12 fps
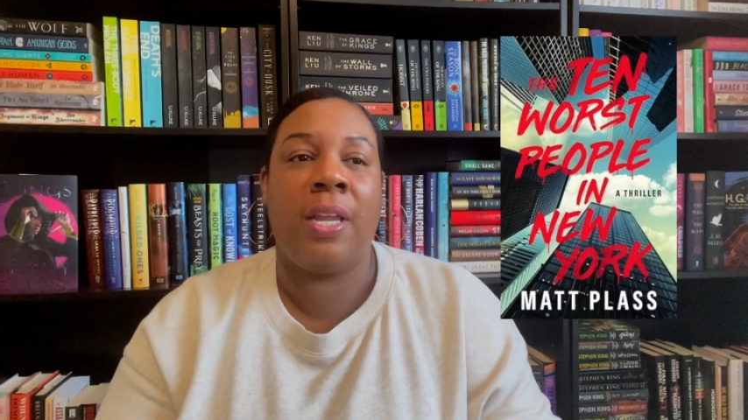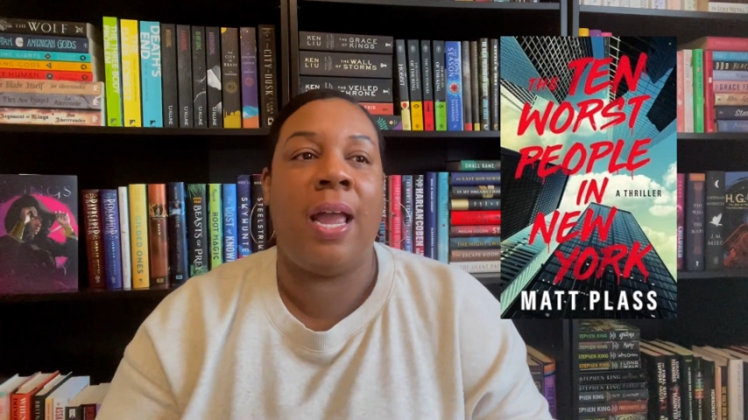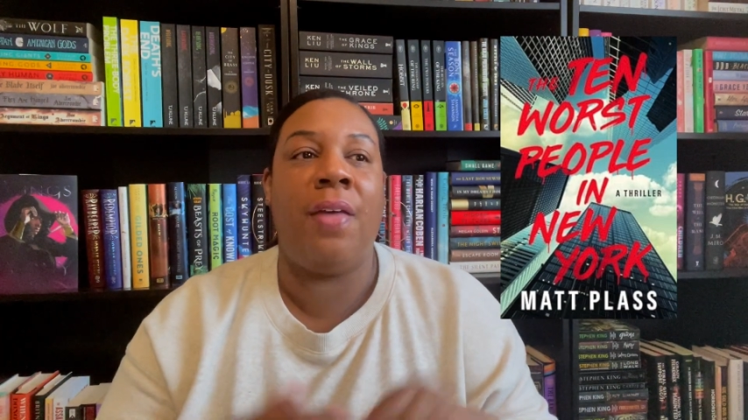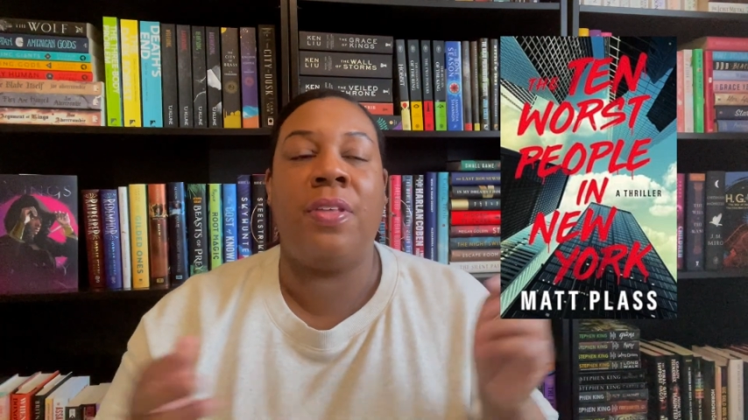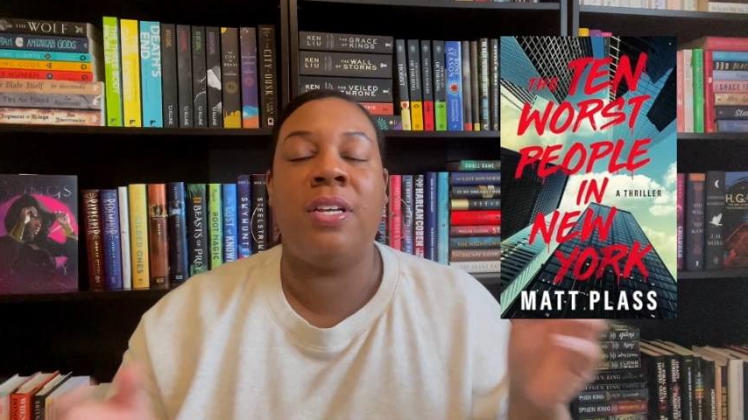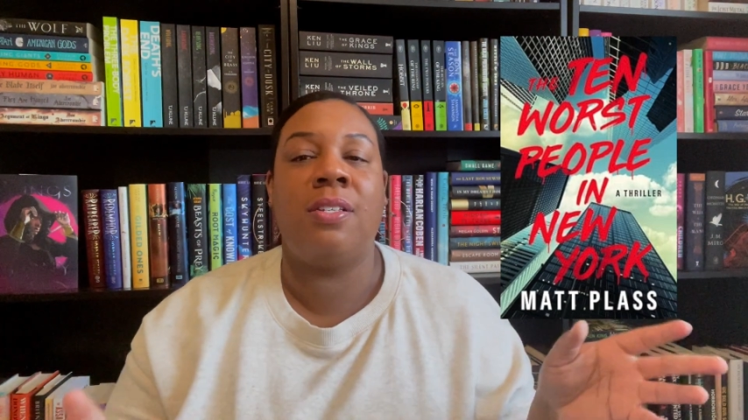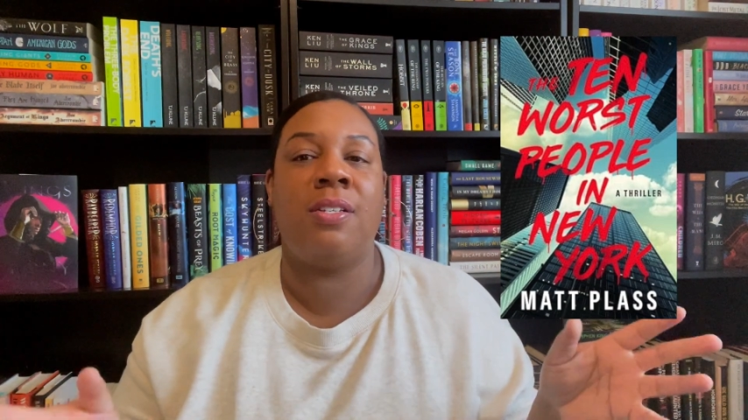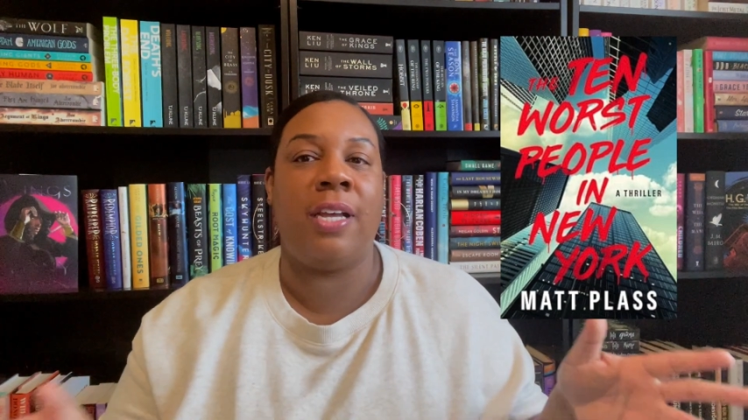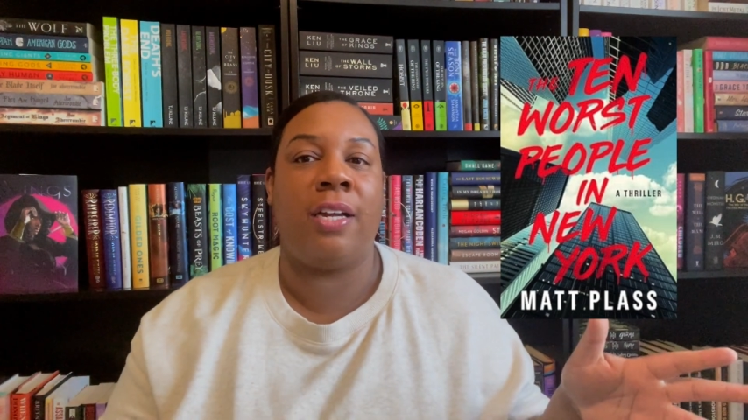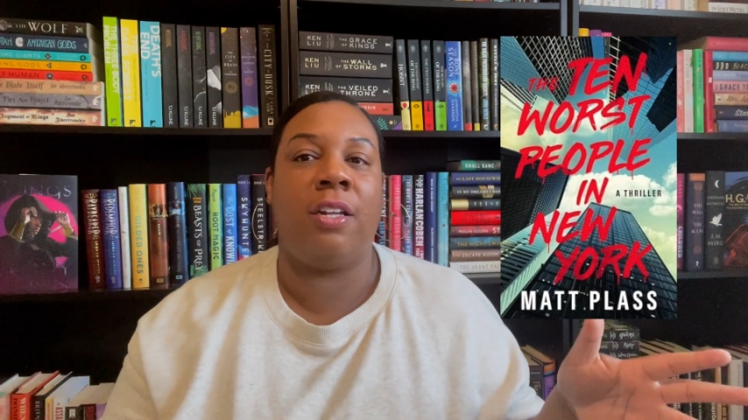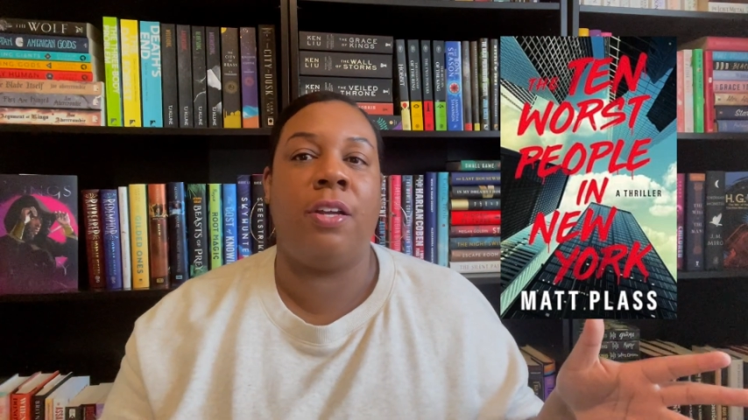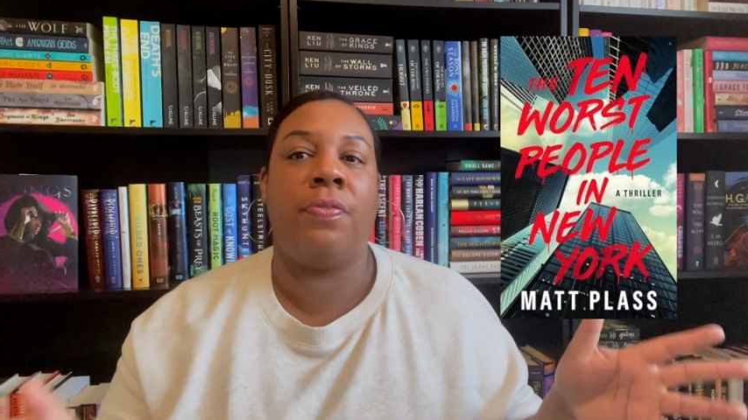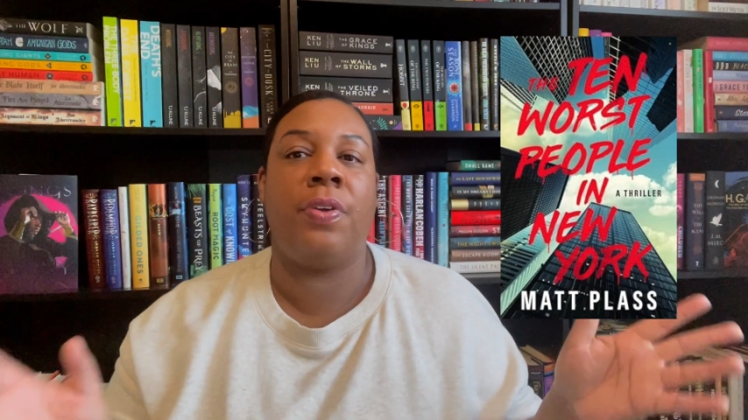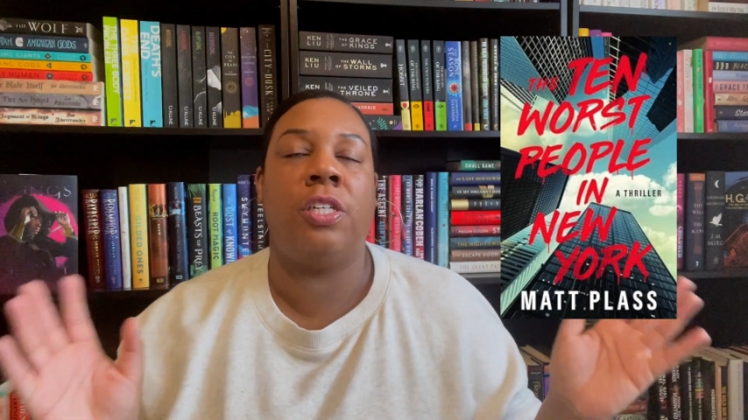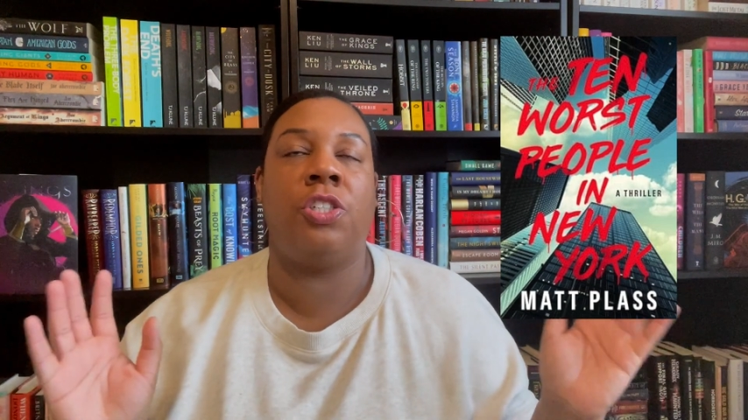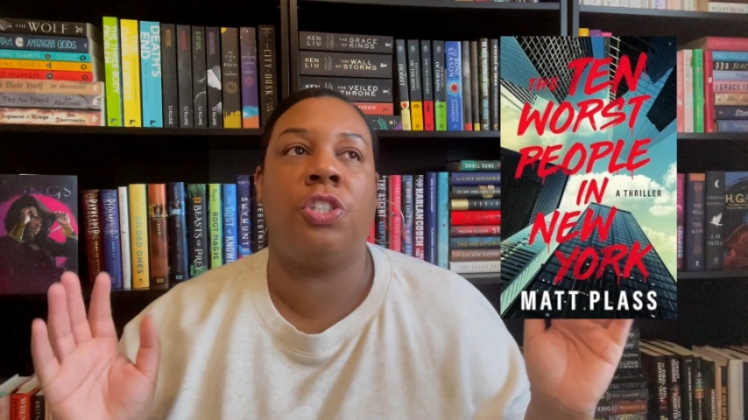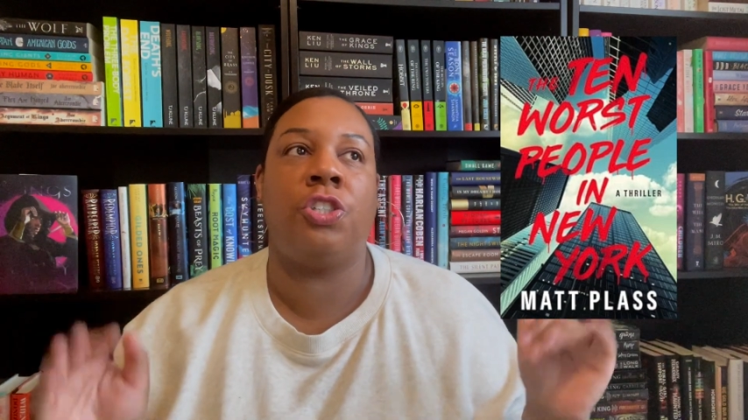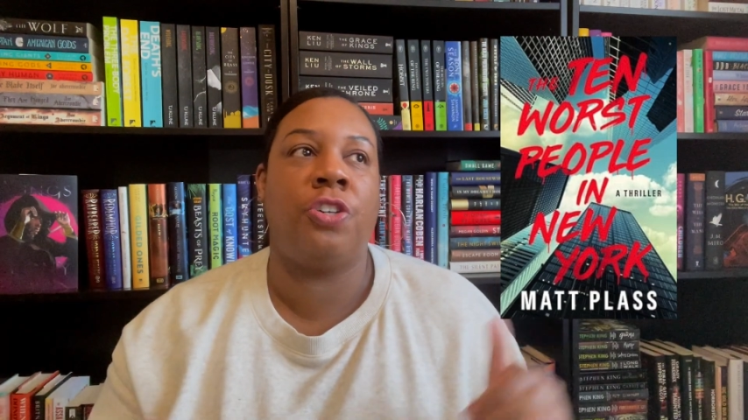And this detective
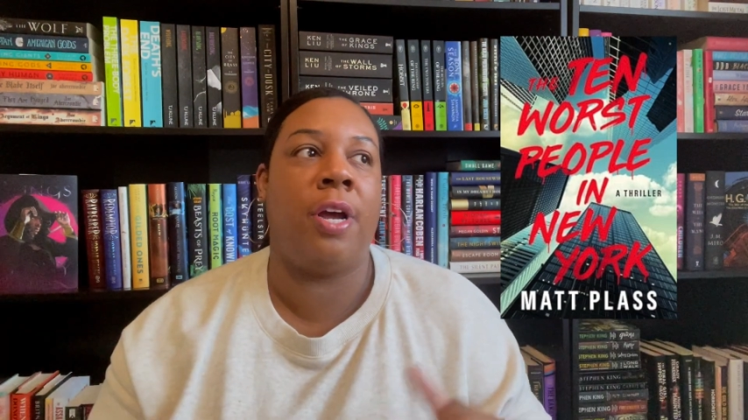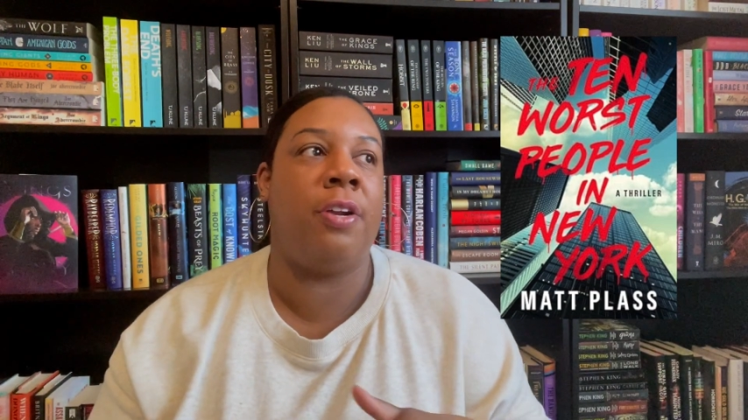is just trying